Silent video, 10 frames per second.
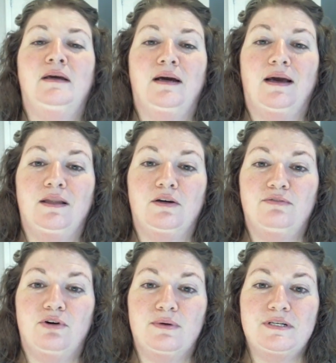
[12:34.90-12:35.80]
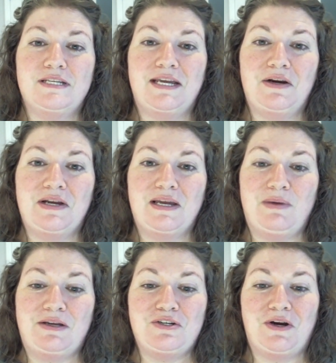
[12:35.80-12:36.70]
I look forward to hearing
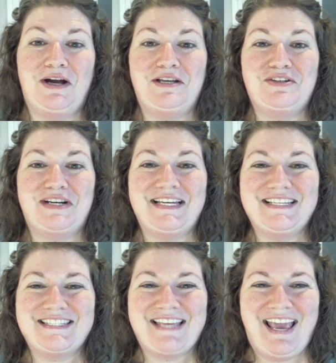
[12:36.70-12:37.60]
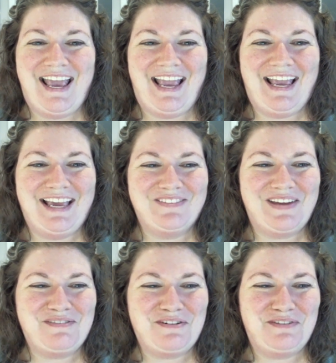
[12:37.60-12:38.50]
about your hot drinks, and we
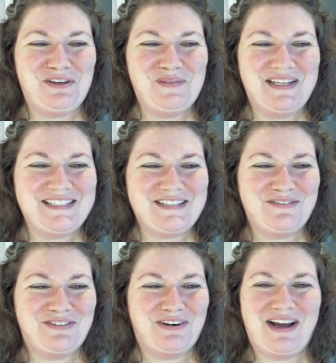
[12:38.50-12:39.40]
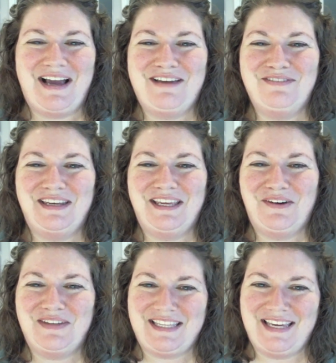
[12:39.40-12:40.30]
have a few minutes of Rye video
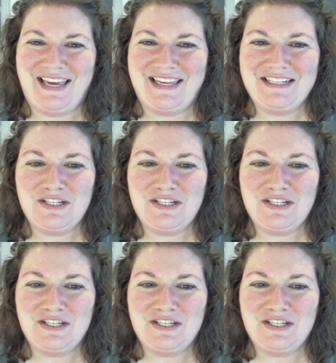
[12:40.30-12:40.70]
at the end.